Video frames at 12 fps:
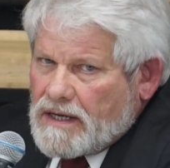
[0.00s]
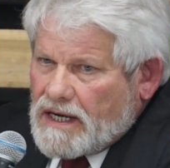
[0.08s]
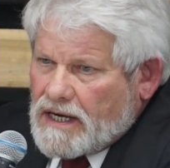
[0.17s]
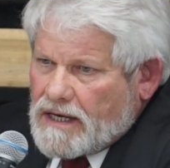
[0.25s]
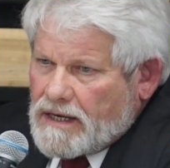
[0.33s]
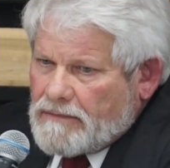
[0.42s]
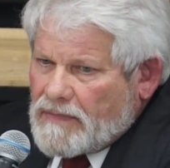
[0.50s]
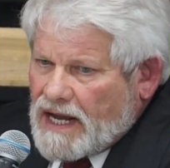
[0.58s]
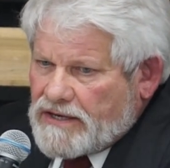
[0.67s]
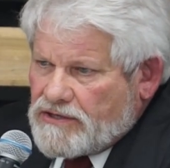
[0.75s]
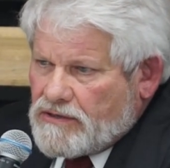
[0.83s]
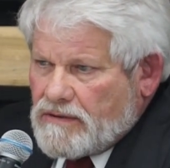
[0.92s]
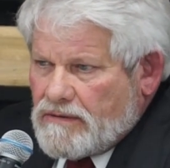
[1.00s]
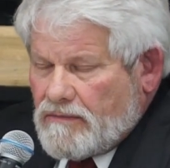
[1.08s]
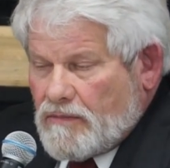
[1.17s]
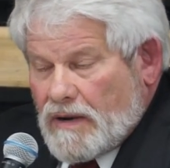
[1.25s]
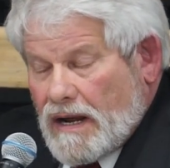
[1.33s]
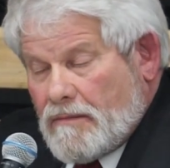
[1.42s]

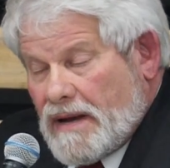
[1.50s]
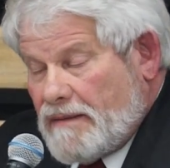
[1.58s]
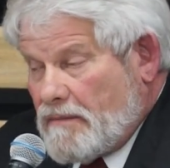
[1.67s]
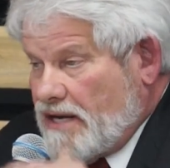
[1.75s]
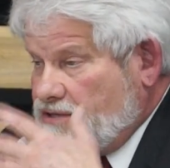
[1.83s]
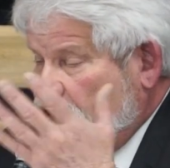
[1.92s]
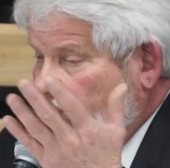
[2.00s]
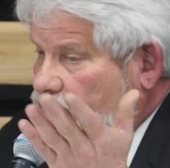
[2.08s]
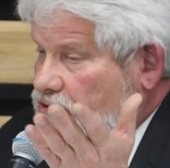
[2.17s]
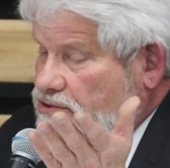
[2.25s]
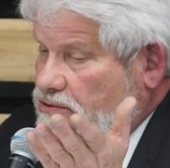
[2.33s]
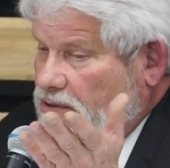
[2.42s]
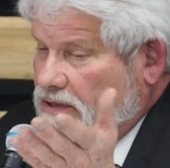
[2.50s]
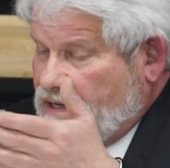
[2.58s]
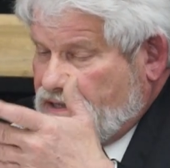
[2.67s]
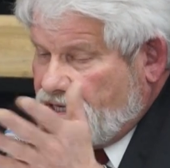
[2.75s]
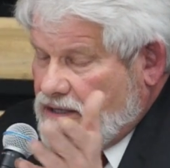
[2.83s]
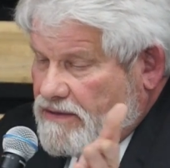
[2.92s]
I'll make myself real short
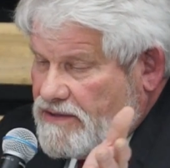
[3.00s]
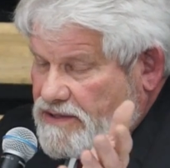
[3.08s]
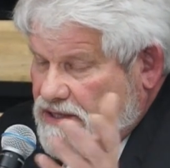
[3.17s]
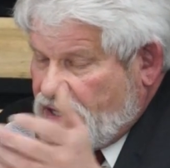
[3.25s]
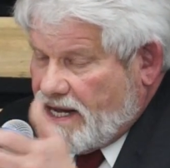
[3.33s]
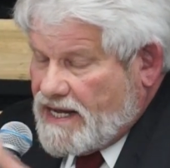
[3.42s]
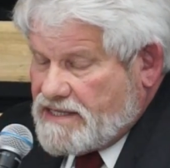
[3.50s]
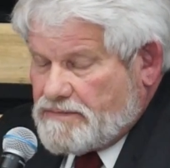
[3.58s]
because I know there's you guys,